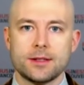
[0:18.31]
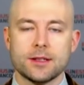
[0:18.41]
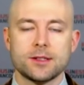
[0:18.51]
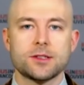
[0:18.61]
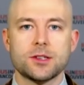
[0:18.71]
The
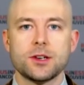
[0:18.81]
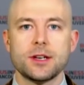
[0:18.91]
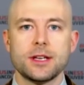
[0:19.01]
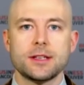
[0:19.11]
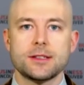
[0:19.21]

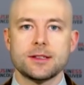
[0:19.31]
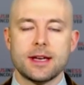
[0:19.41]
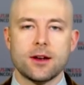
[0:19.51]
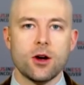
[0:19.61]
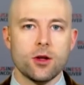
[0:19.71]
concern is is
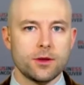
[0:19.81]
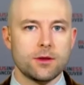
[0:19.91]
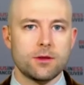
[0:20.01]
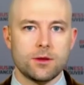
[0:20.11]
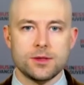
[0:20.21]
that all the
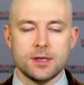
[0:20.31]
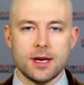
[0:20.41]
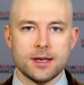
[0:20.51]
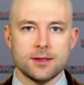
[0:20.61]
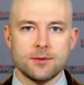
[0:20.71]

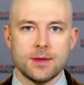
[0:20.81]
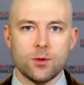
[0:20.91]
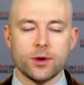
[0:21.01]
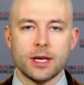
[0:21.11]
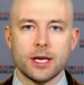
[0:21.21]
enthusiasm that
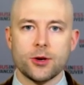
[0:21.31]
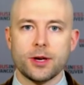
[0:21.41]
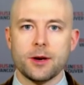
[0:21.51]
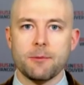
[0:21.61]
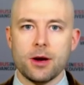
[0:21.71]
we're
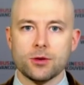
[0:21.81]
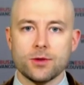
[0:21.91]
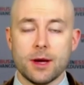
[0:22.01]
hearing about